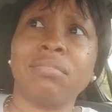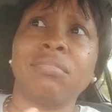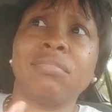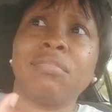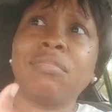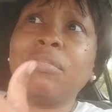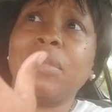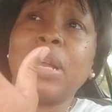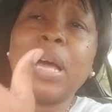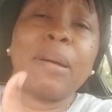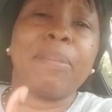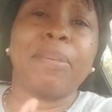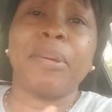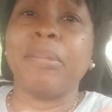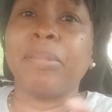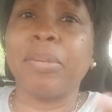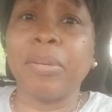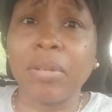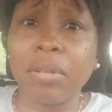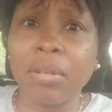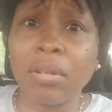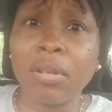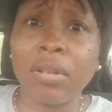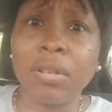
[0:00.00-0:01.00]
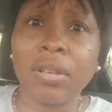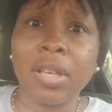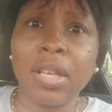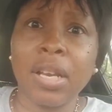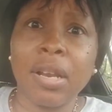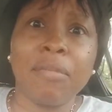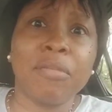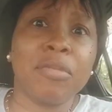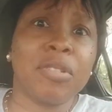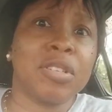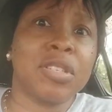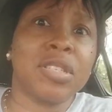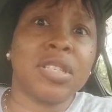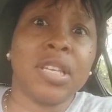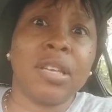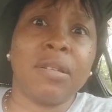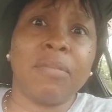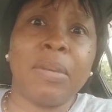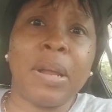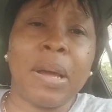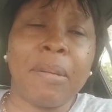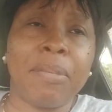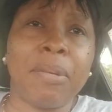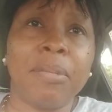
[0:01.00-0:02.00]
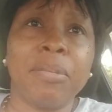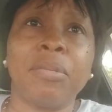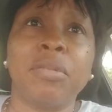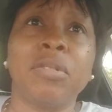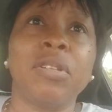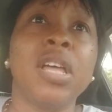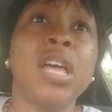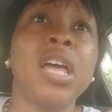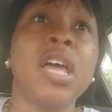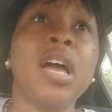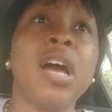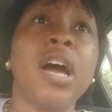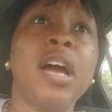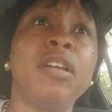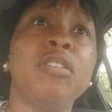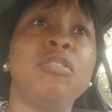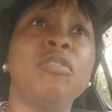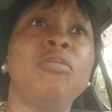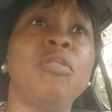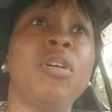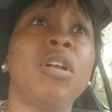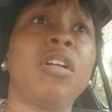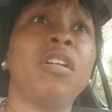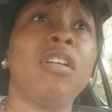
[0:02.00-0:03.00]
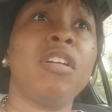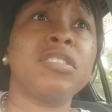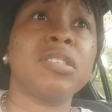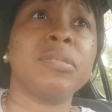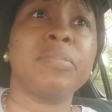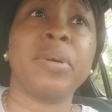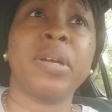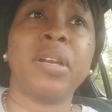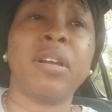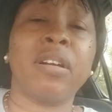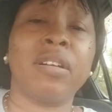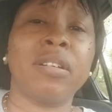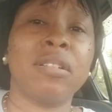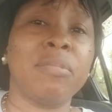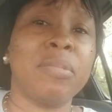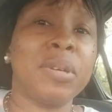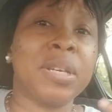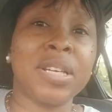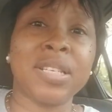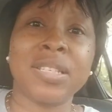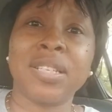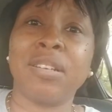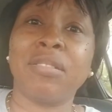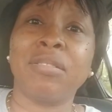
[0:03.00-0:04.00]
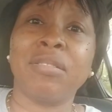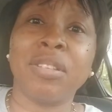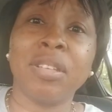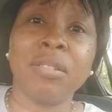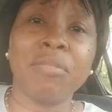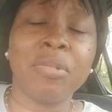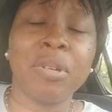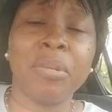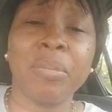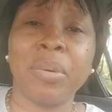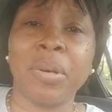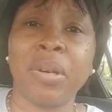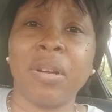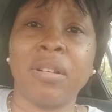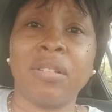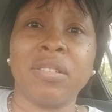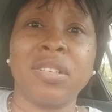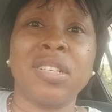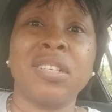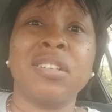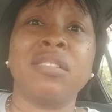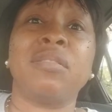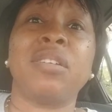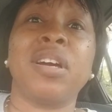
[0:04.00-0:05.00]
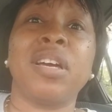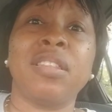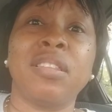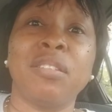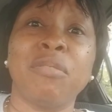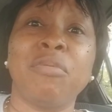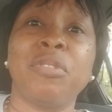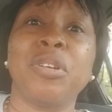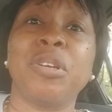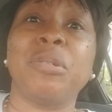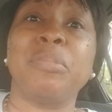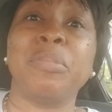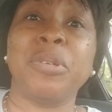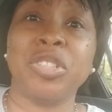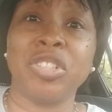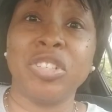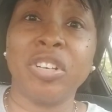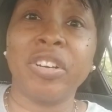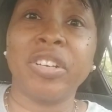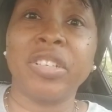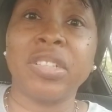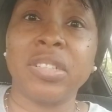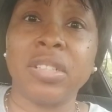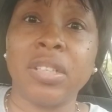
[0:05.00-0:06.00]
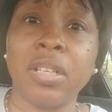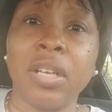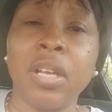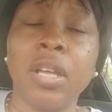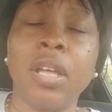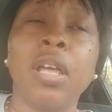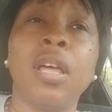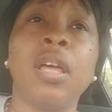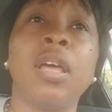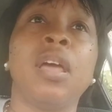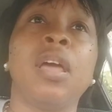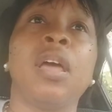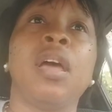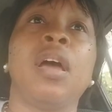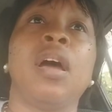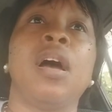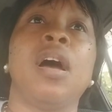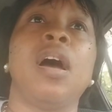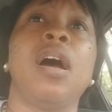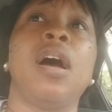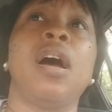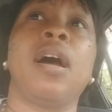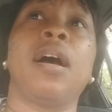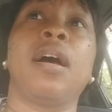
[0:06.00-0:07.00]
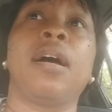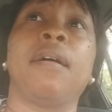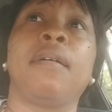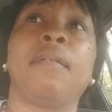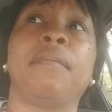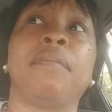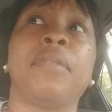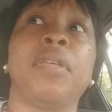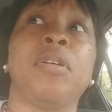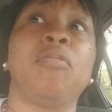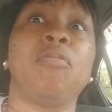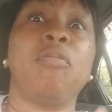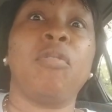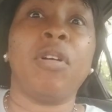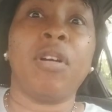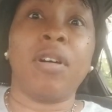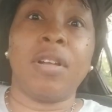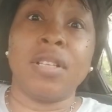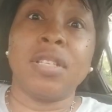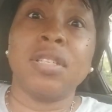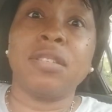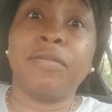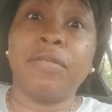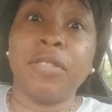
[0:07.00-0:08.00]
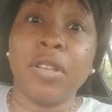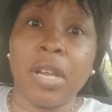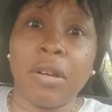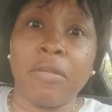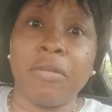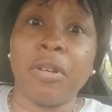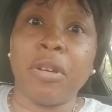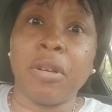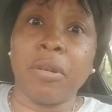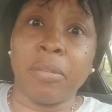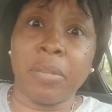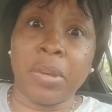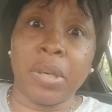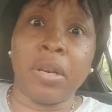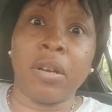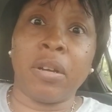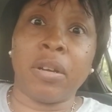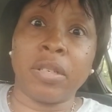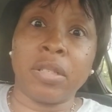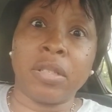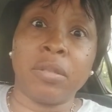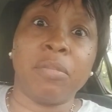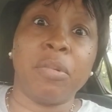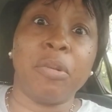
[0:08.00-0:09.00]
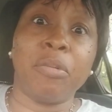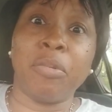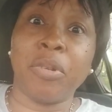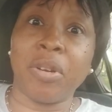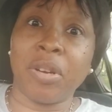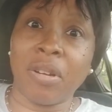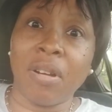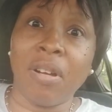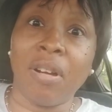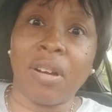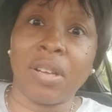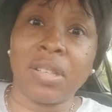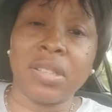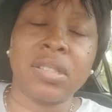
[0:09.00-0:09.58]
black people, and I'm going to say black people, I don't want to call it a minority because I don't think we're a minority. I think we're the majority. They want us to feel like we're the minority, but we're not.